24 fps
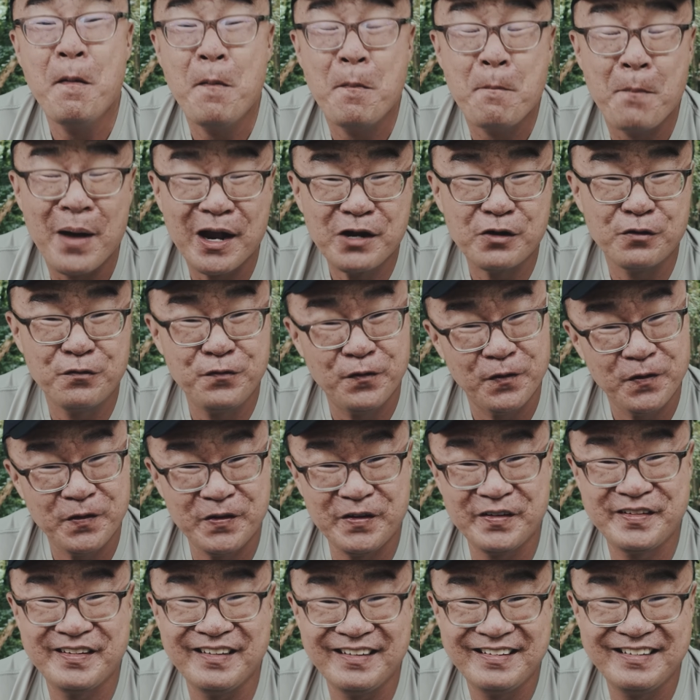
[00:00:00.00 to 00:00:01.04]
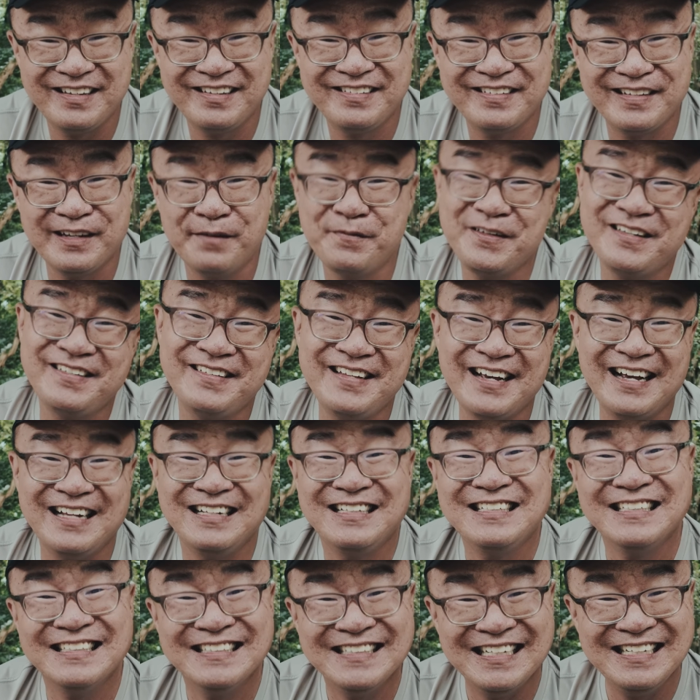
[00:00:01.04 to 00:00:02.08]
Micro Four Thirds system is that
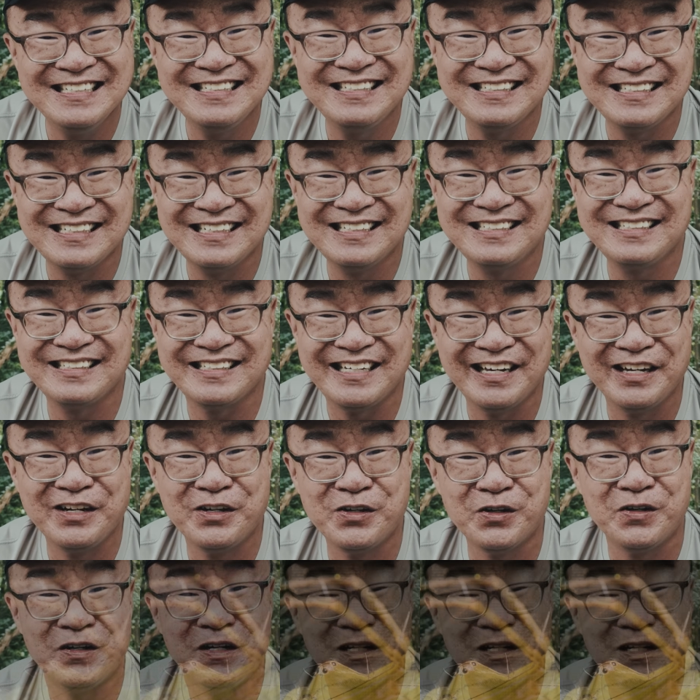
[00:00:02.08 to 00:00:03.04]
the lenses can go